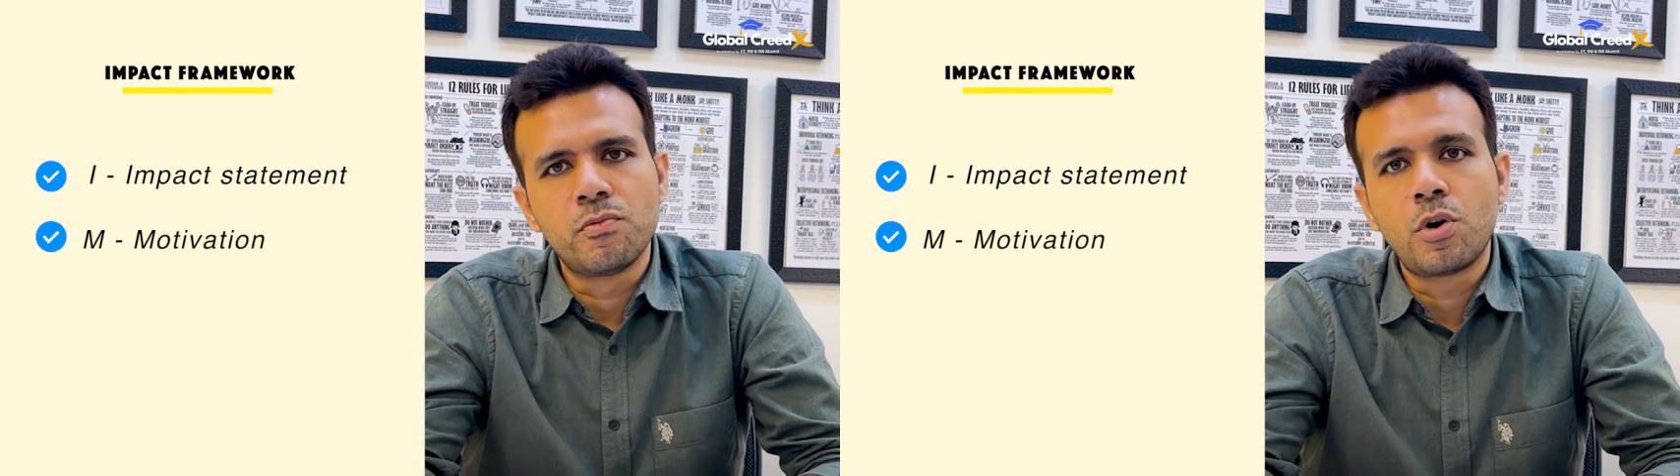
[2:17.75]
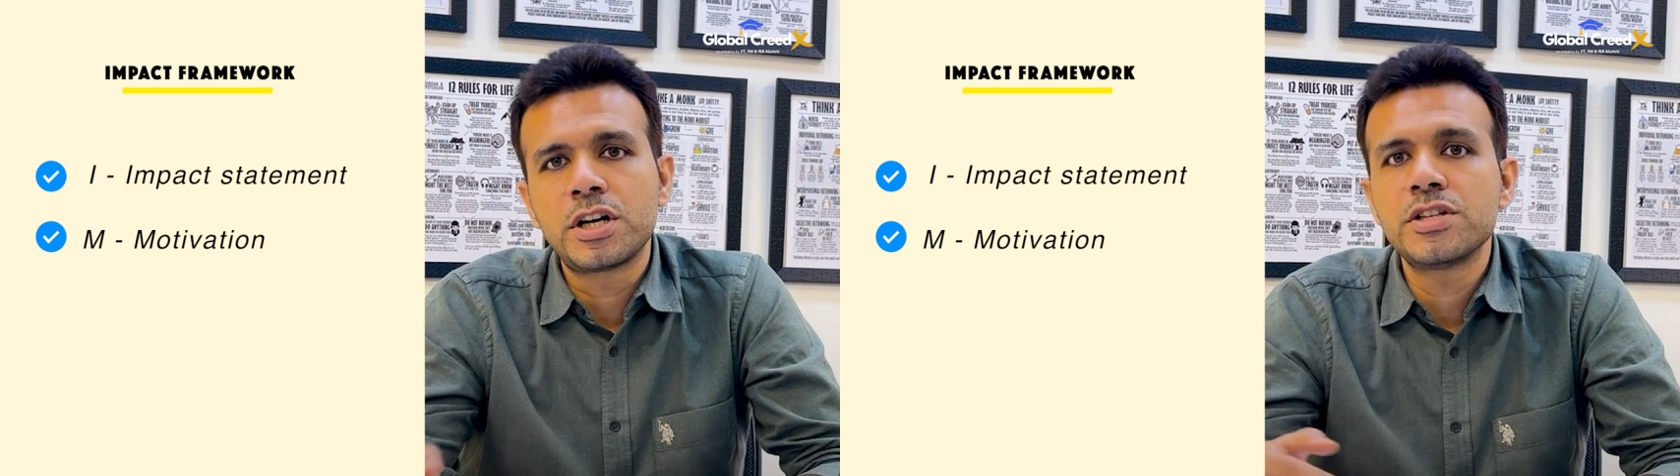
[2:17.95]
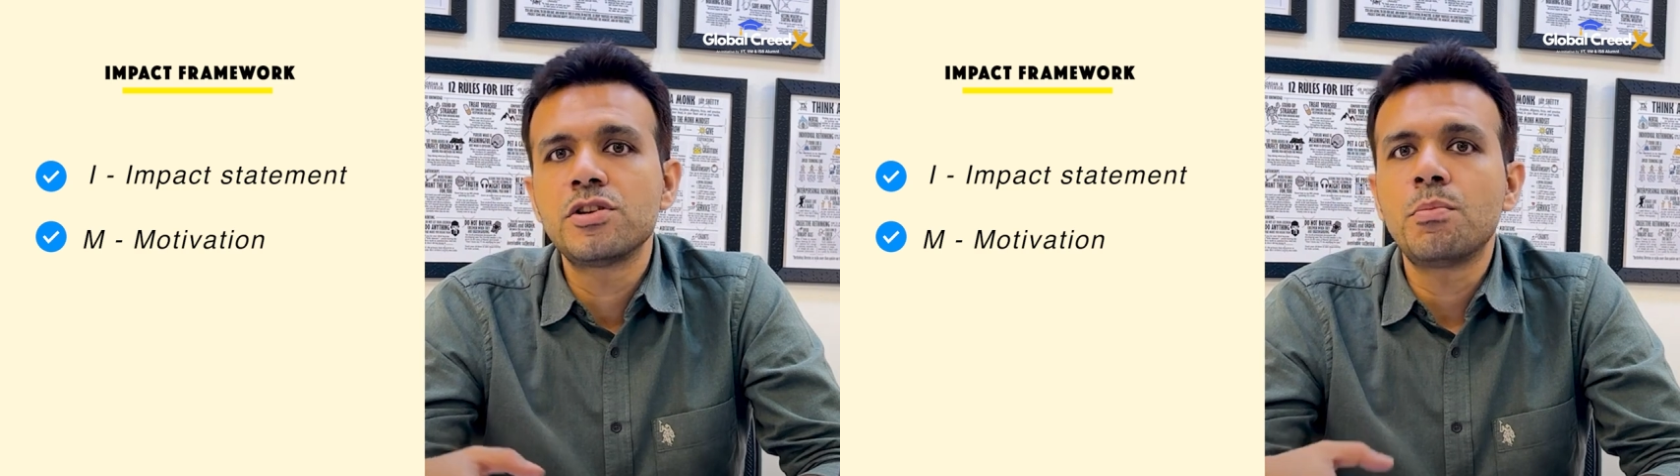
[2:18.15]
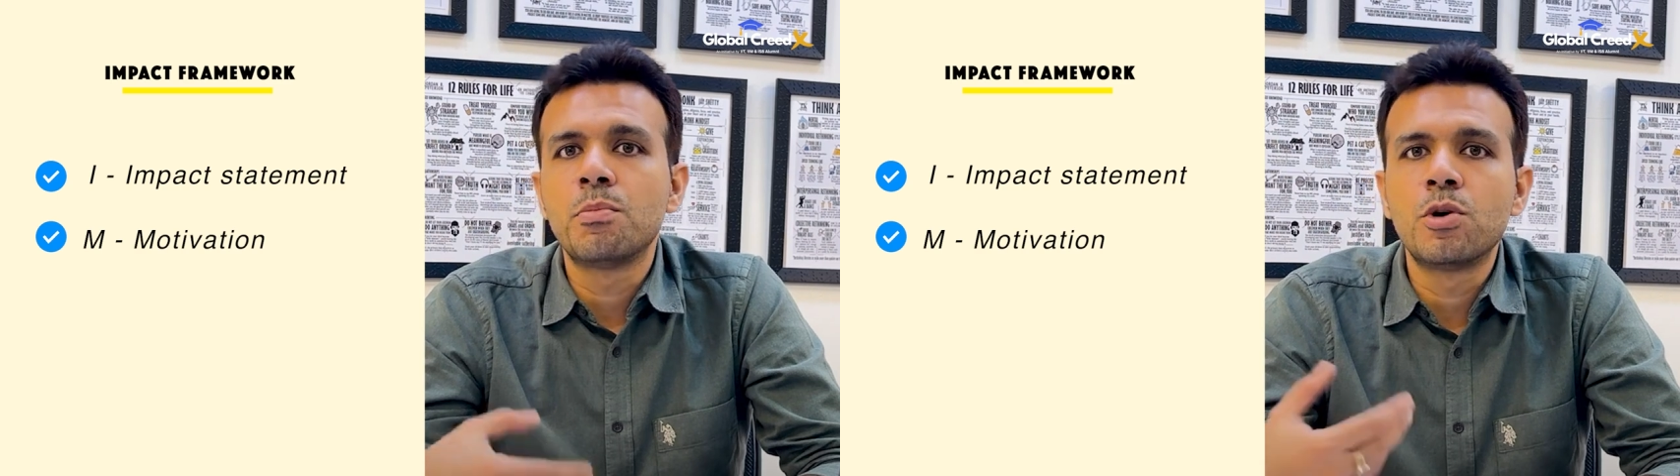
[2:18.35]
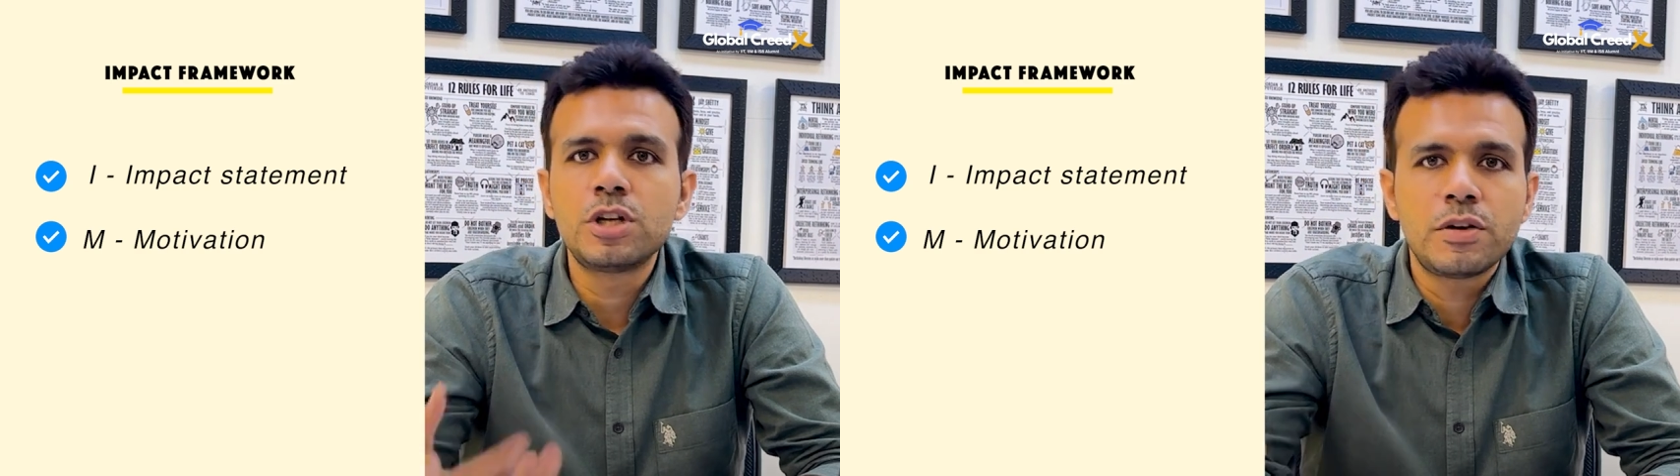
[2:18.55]
What is your
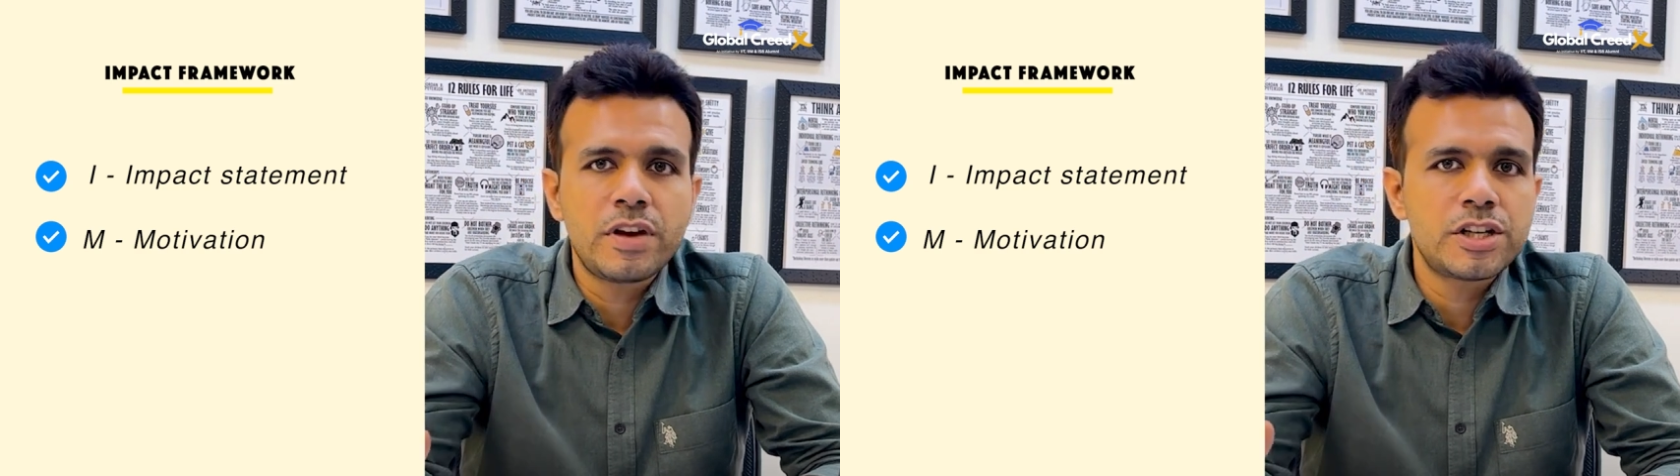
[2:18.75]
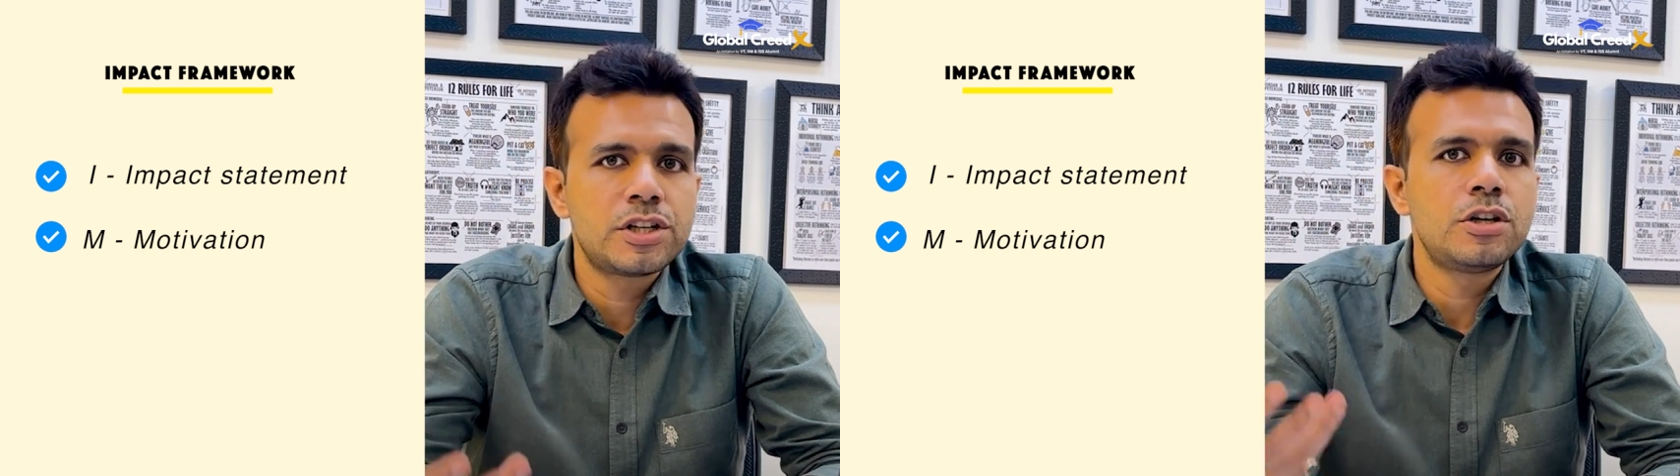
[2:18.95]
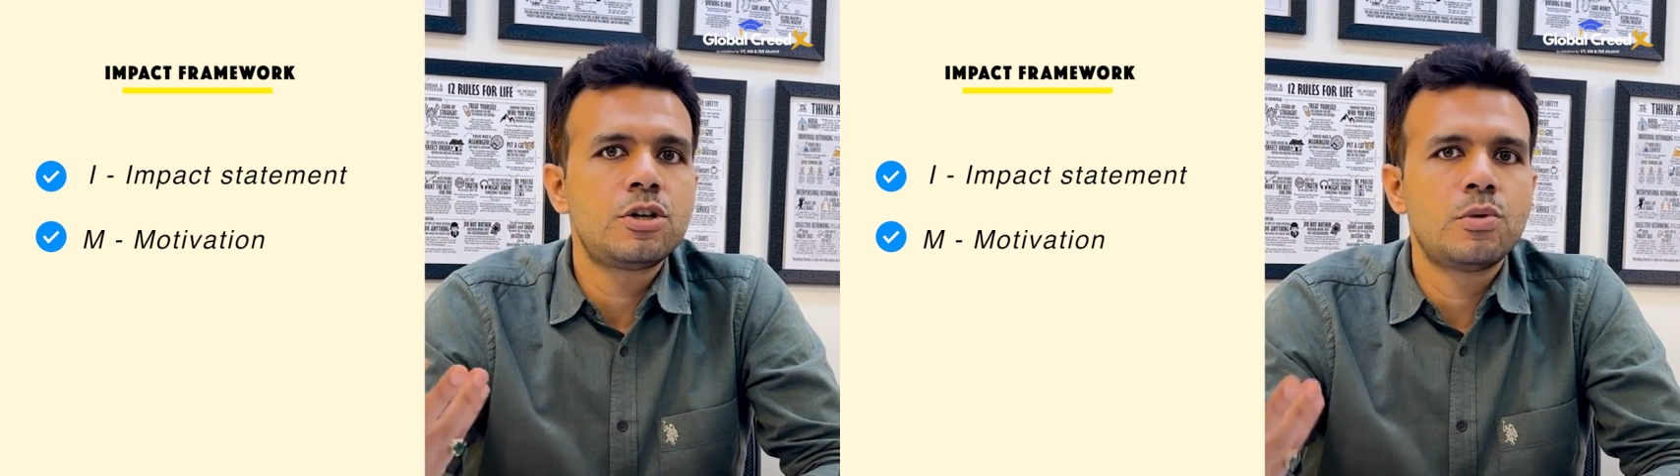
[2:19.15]
motivation